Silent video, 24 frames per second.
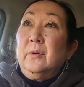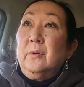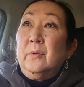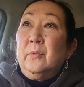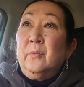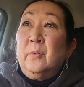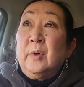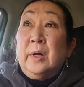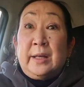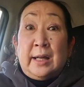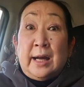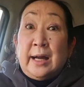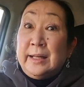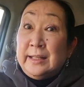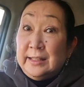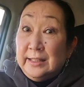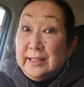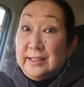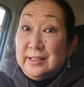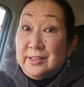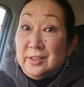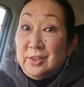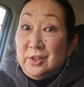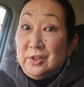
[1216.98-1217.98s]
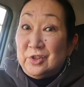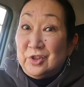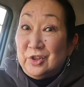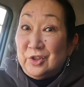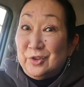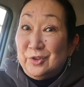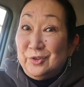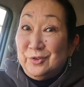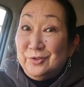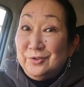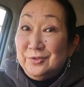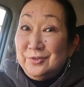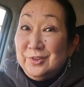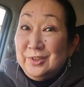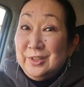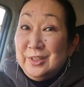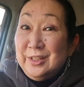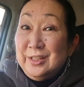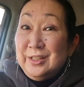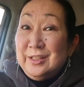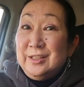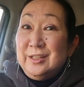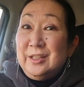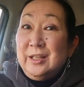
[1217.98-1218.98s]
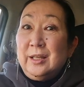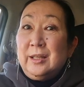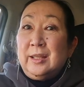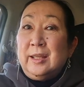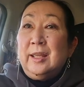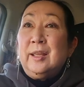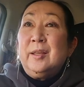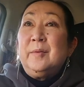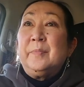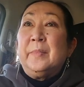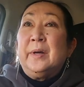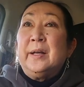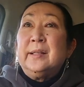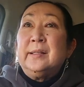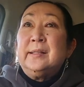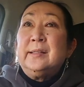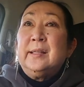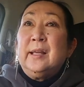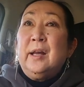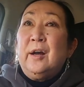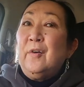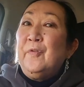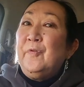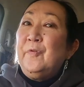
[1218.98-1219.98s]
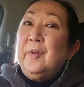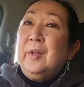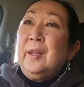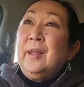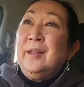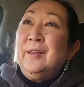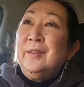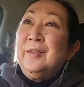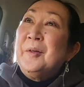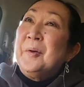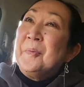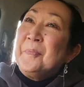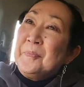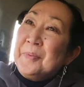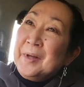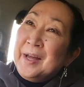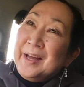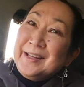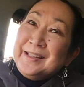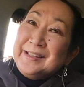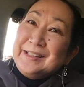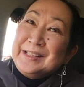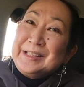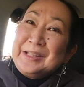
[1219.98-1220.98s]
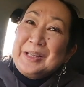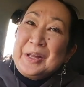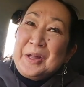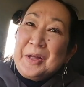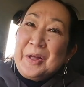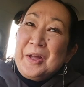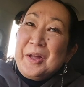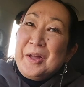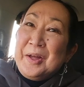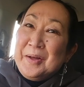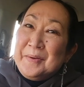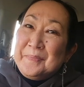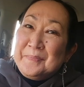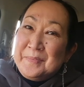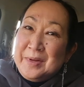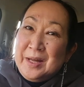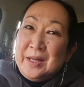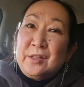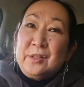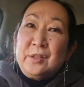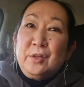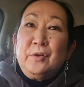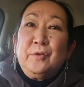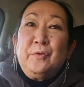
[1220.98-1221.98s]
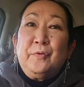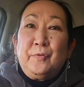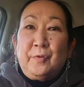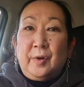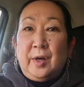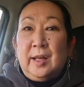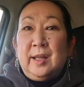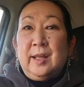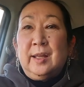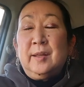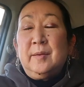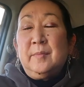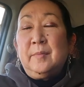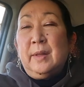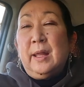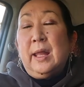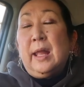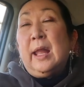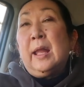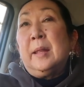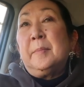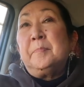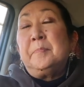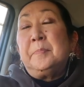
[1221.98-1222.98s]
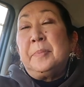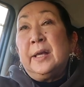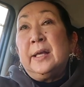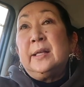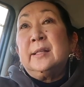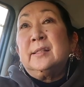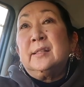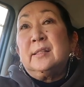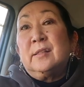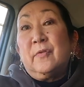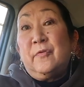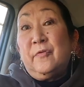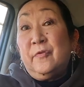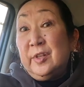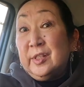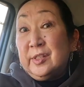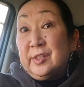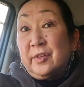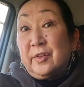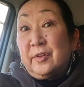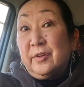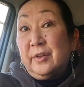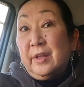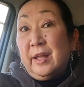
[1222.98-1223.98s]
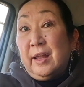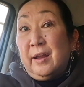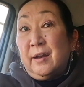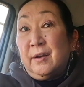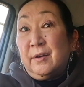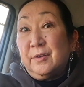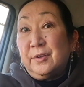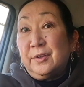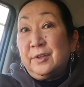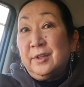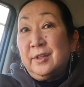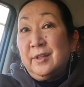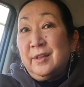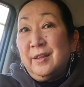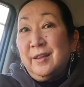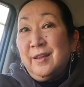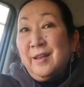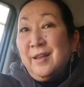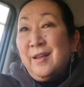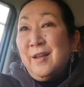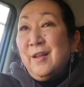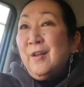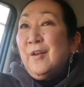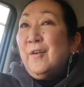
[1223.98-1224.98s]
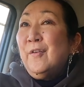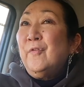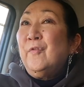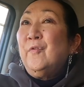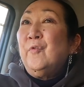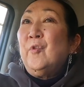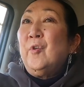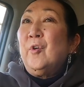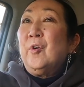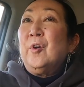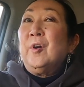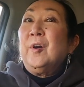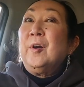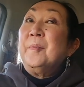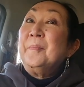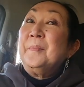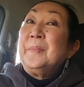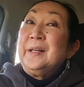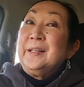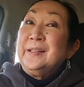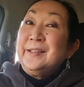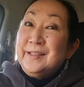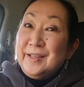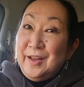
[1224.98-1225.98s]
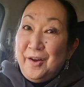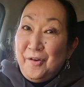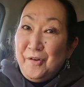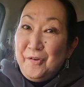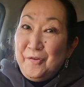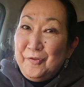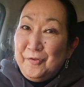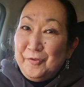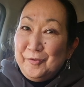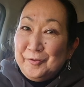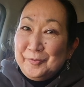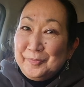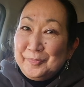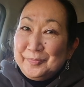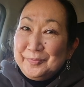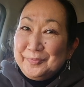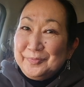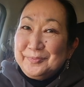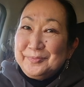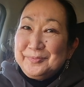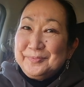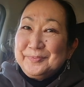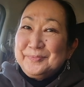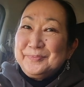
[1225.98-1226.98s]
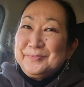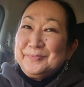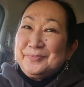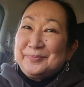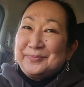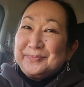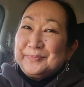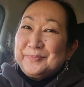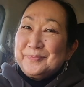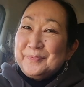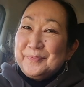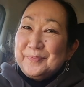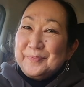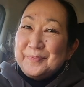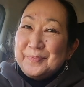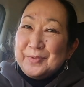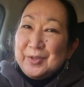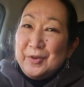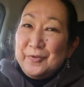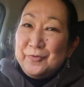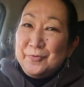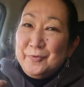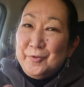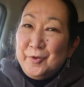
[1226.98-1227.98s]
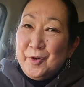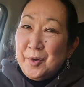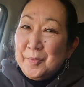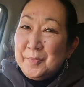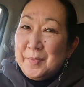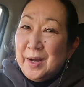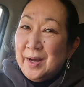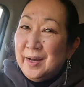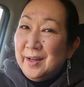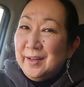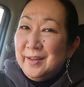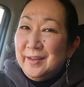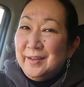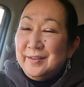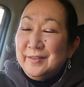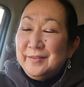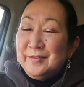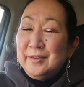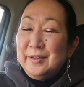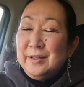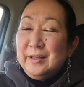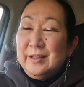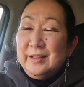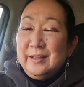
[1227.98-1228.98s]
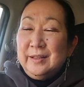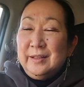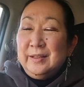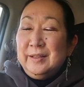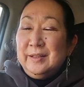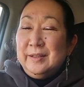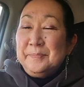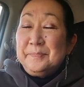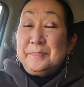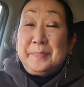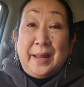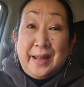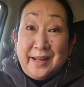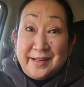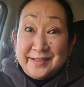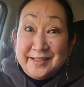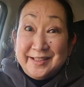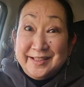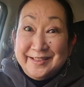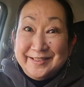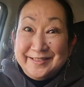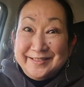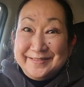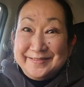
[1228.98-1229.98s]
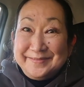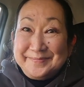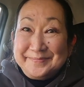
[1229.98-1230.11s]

what I need to do to keep myself in the best mental frame and best physical health for myself, for my bandit.